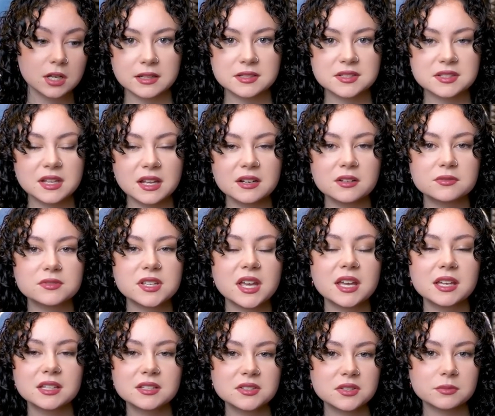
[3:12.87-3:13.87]
Instead of
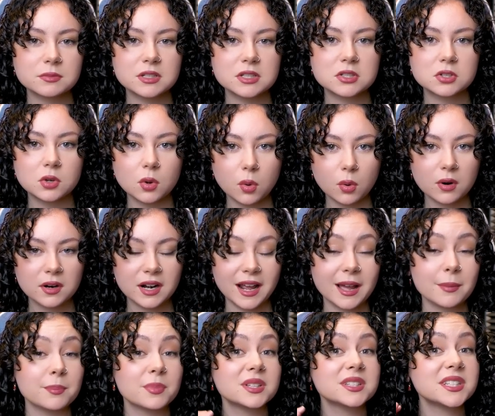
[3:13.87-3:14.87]
taking something to court
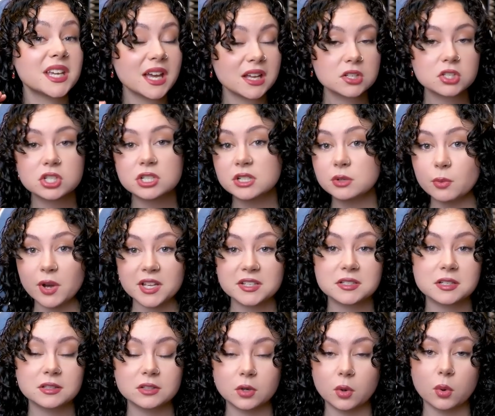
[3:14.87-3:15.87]
and potentially
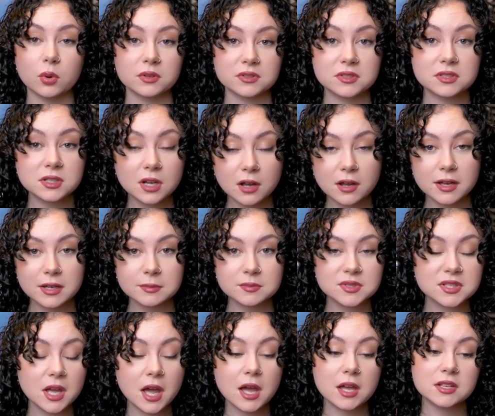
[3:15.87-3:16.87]
wasting the court's
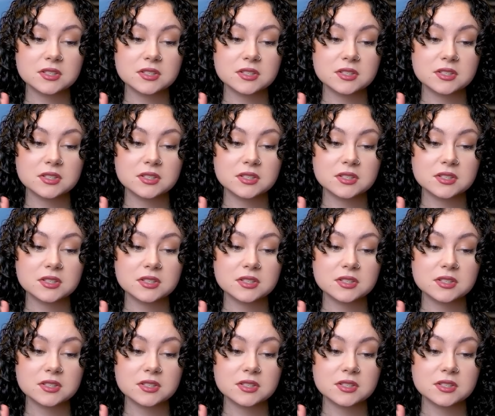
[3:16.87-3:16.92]
time,